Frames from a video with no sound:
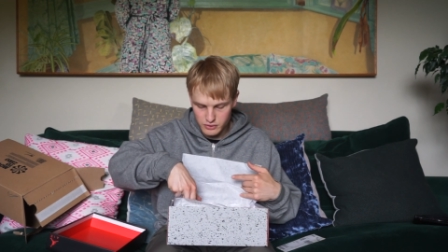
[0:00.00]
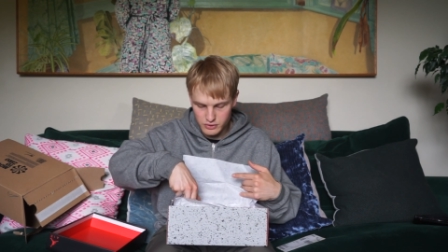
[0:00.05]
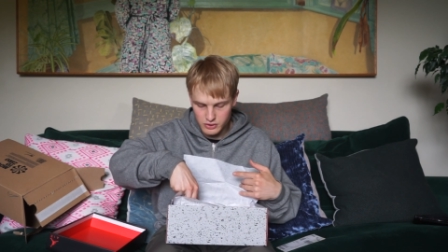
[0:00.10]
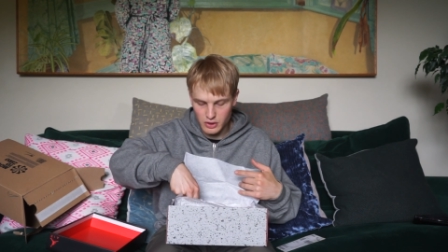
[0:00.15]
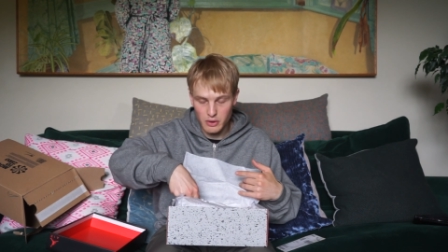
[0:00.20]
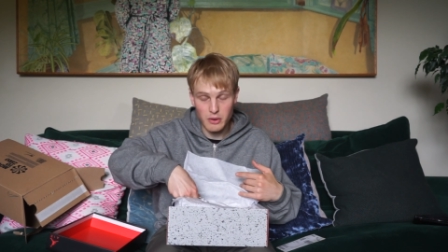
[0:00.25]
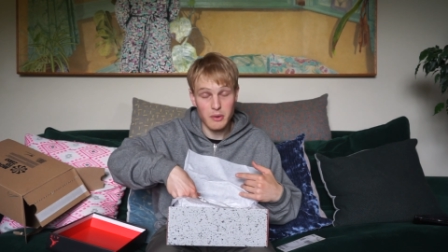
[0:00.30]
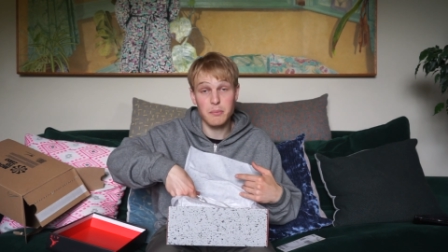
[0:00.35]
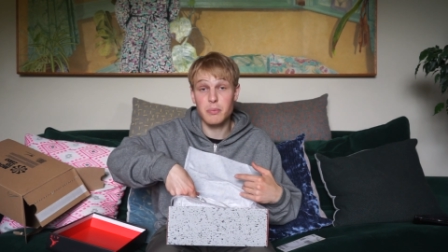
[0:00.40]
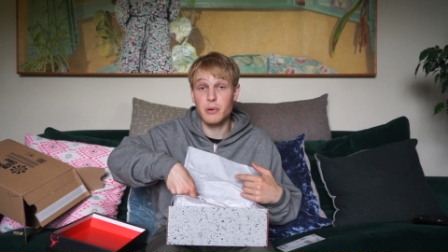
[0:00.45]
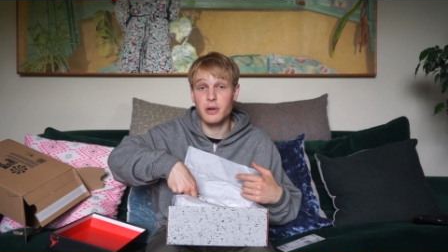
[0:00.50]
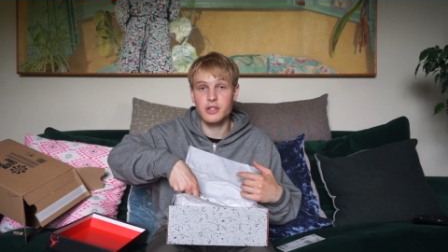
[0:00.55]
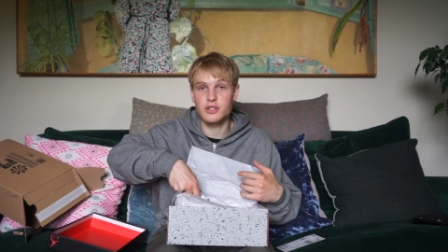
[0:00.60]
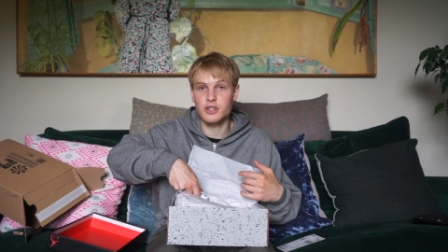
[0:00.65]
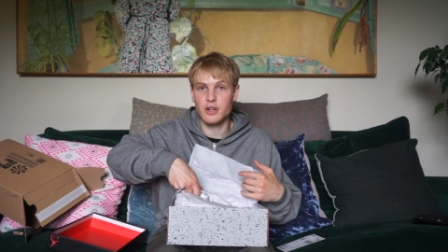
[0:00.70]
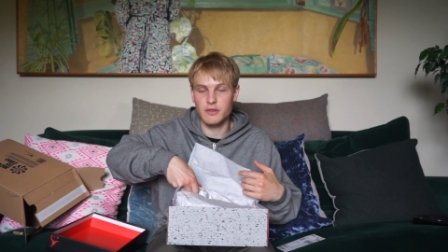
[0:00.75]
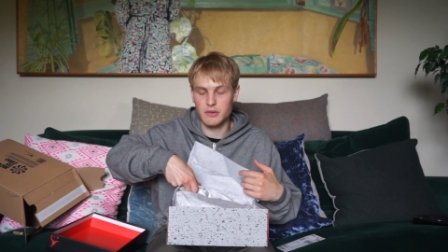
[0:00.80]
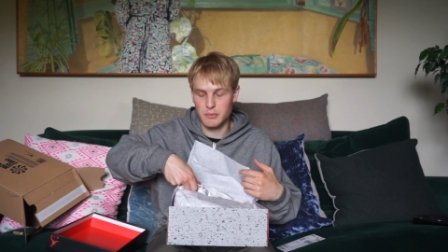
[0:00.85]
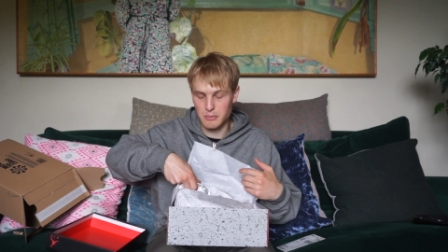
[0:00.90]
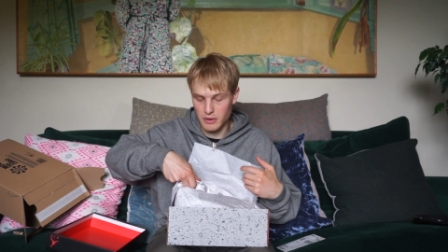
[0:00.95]
so I'm pretty
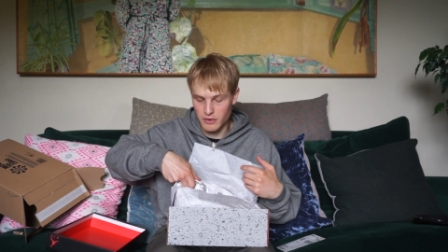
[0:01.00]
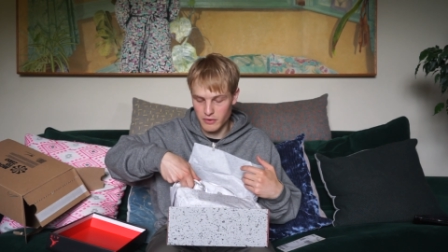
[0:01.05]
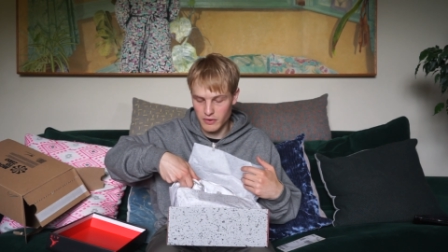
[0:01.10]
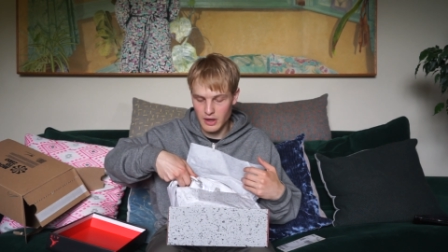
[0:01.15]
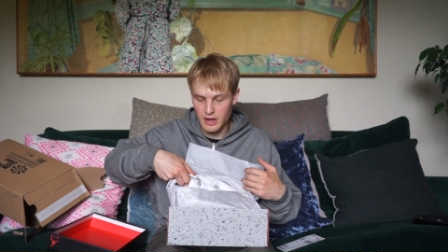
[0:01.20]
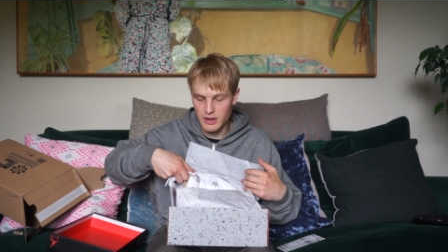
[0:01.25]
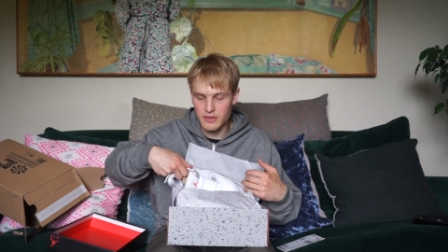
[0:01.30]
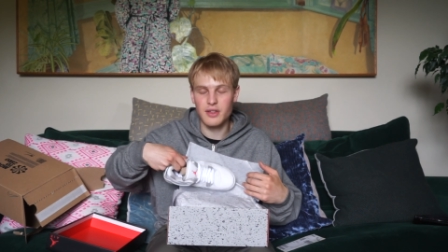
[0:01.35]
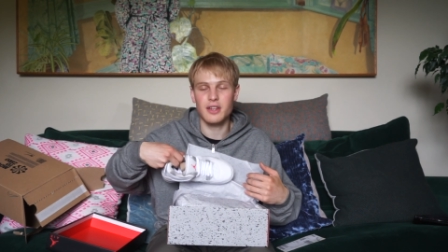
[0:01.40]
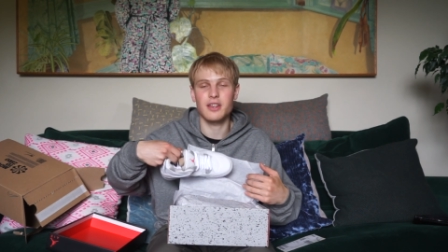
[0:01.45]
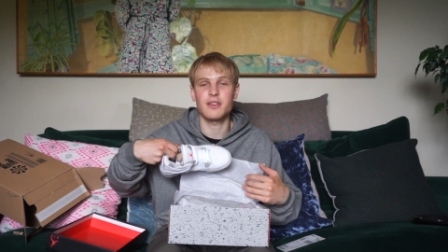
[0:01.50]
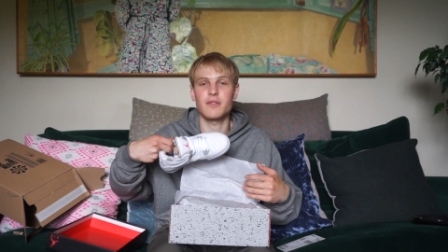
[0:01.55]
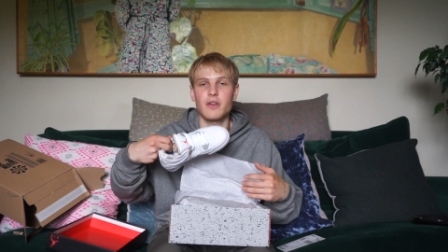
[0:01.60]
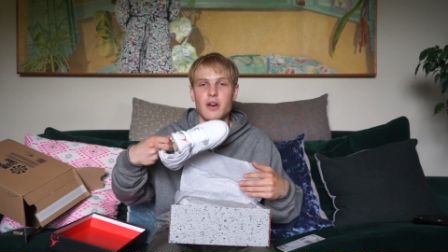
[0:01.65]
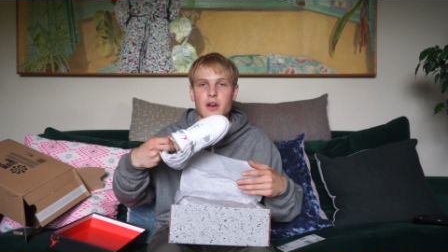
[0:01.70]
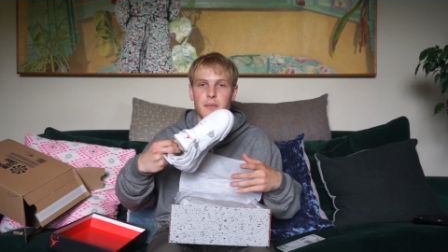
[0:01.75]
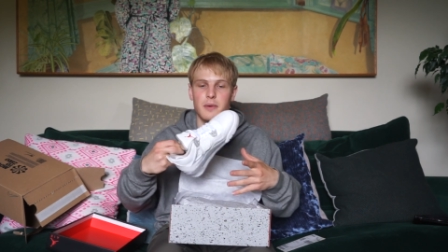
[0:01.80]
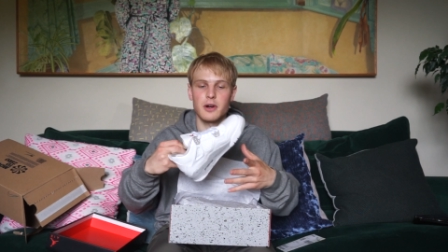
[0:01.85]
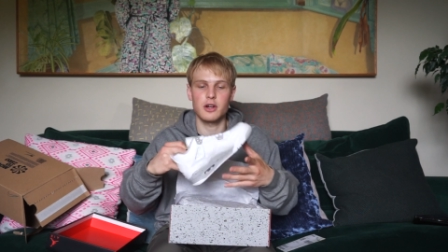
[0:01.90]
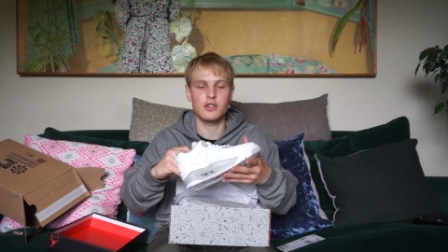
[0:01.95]
chuffed about that. Thank you
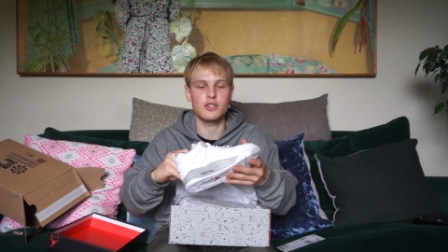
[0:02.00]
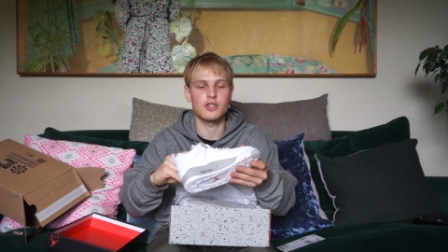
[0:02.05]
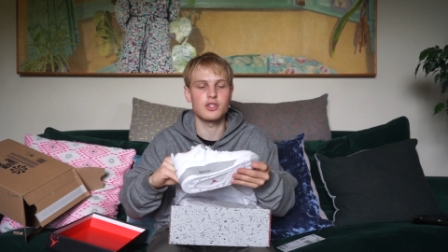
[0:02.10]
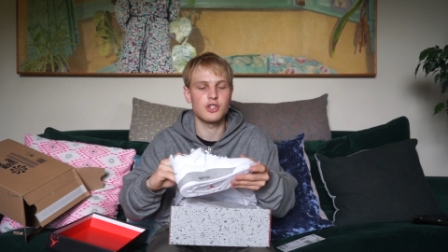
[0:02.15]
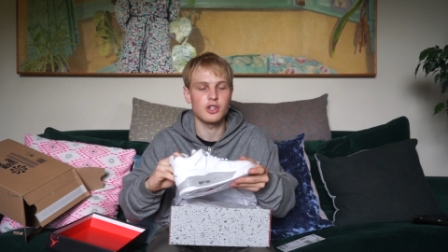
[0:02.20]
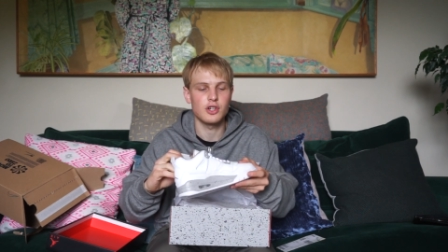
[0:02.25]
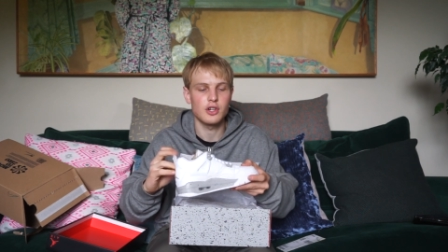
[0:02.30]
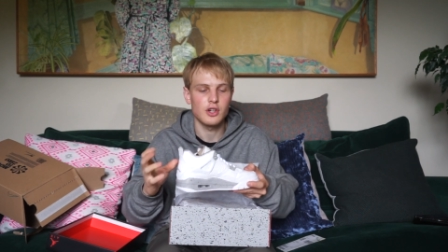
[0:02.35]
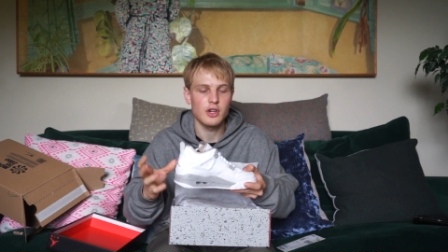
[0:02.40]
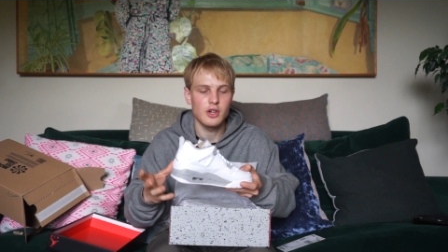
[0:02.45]
very much.